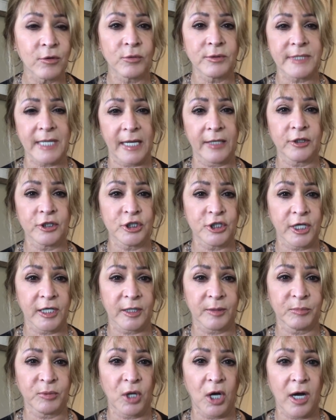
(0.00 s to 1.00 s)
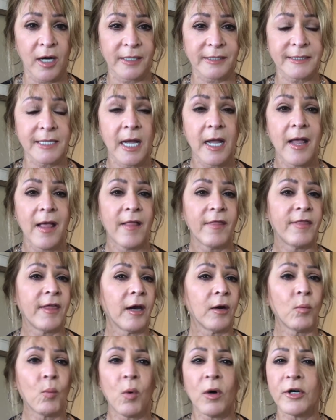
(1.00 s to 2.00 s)
those energetic blocks
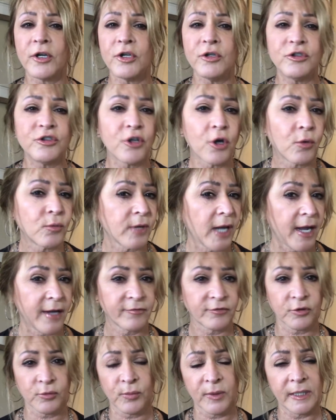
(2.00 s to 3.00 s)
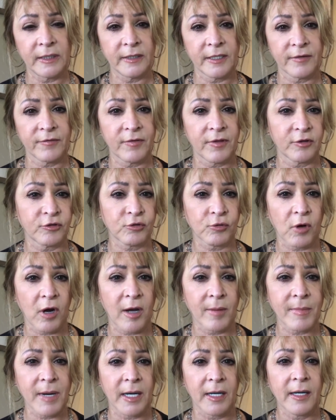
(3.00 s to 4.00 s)
that where you don't have to relive the
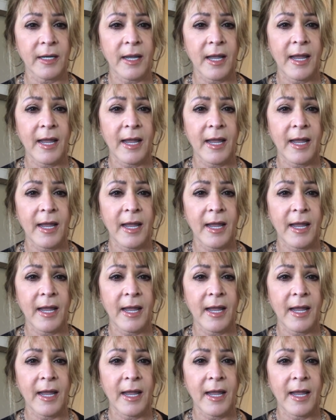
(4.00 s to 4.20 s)
trauma.